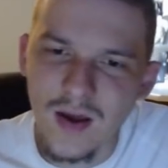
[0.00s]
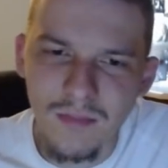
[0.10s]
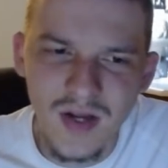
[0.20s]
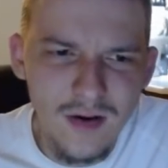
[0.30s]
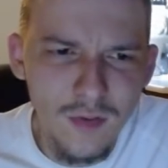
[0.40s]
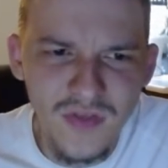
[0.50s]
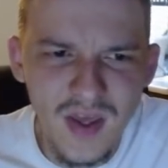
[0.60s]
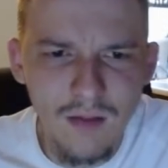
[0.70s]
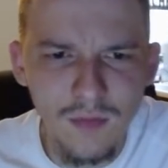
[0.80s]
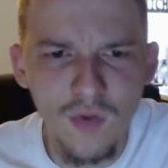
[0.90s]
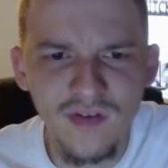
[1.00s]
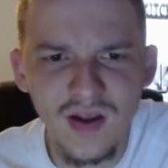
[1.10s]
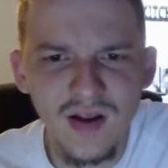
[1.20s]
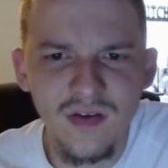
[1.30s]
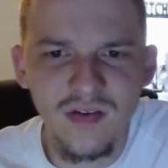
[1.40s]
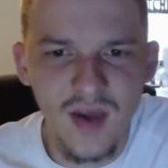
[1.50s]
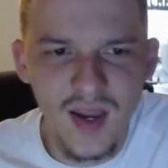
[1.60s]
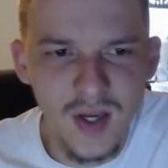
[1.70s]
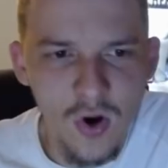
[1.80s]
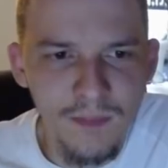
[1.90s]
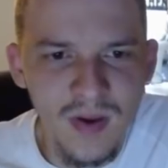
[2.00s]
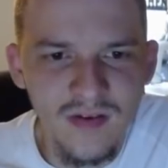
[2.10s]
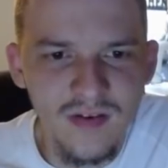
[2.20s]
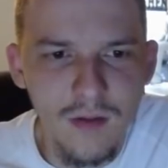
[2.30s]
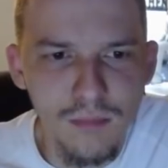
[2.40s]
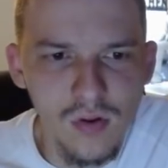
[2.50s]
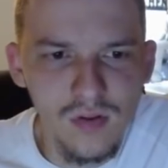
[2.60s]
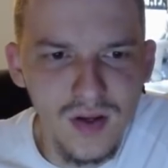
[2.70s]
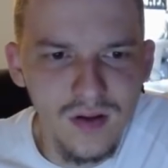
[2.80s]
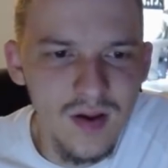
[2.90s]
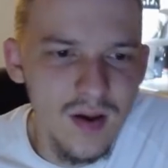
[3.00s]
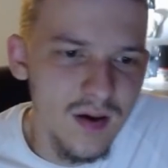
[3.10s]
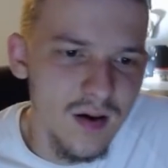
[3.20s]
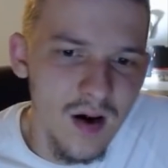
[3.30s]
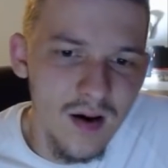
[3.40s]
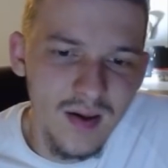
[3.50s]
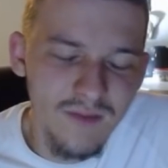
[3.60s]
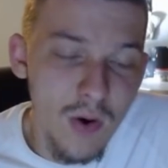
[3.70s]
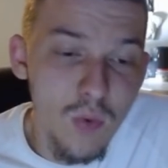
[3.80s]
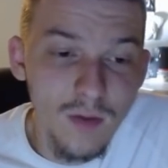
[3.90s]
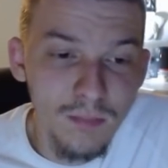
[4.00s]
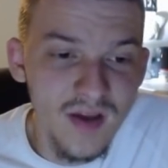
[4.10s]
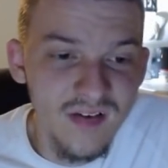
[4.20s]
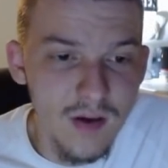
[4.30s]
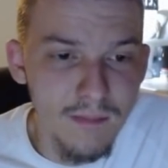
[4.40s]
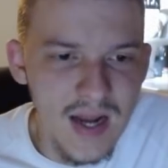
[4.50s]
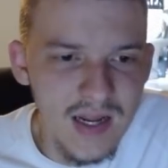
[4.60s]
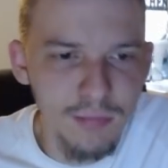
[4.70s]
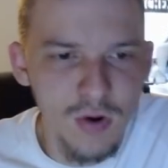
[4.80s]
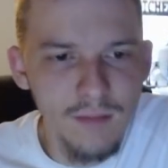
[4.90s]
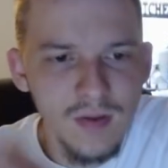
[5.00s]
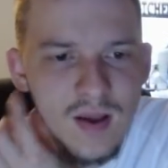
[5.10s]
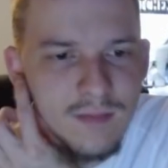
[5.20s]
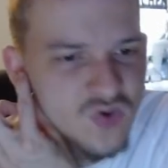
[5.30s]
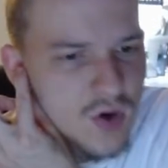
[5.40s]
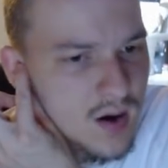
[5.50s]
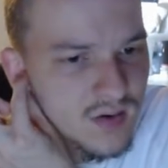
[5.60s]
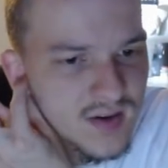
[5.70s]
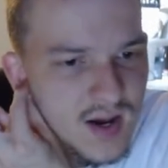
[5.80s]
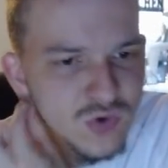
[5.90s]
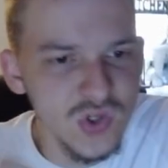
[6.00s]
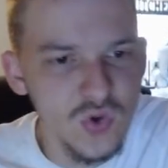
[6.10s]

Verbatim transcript: But I don't think I'm going to any of the secondary pieces on Brooklyn. Uh, if I were to play somebody, it'd probably be like jo uh, DeAndre